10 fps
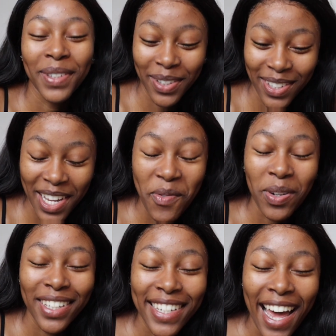because I
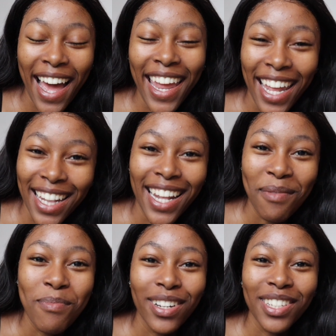will die at
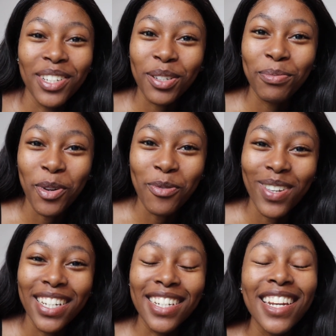that present
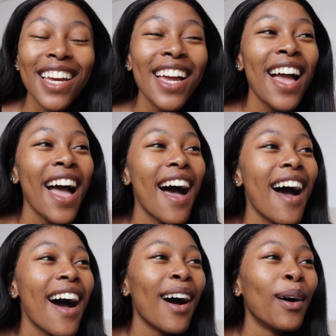moment.
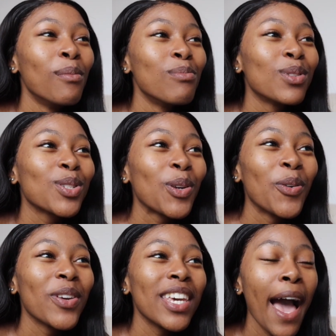
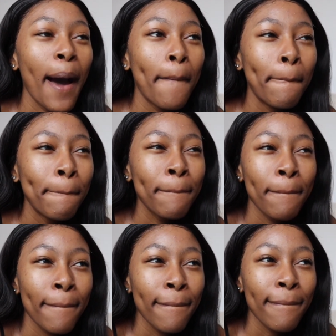So yeah,
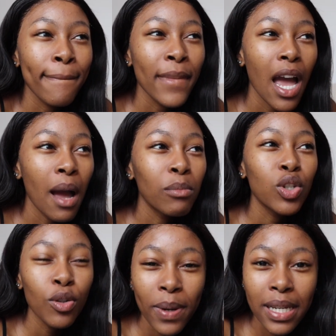I'm
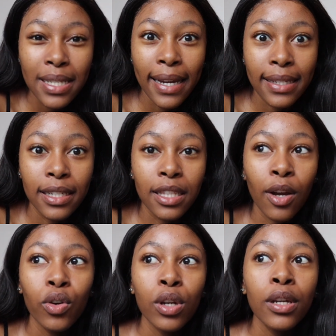super excited.
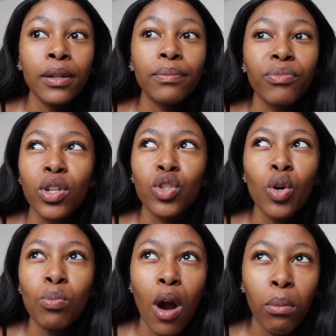There's
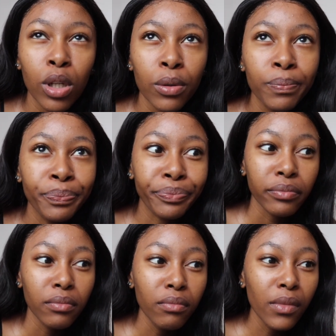no problem.
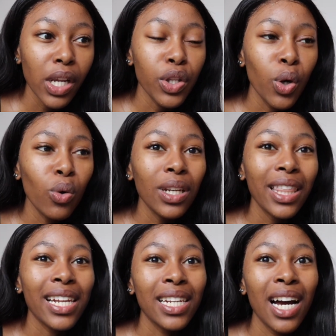The only
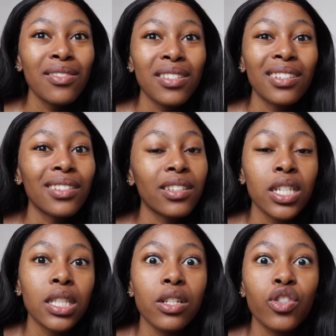thing now is
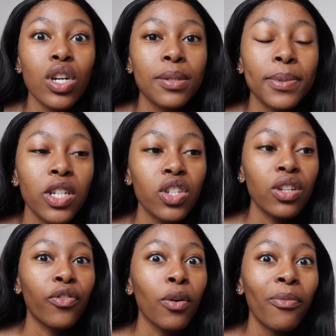just the
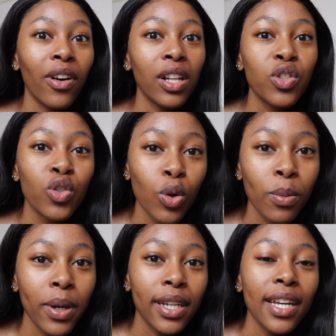transportation from Val to
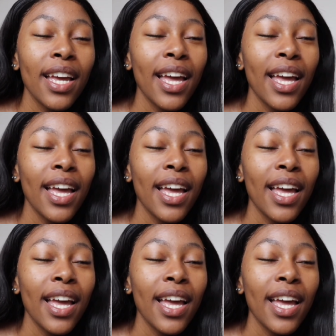Joburg.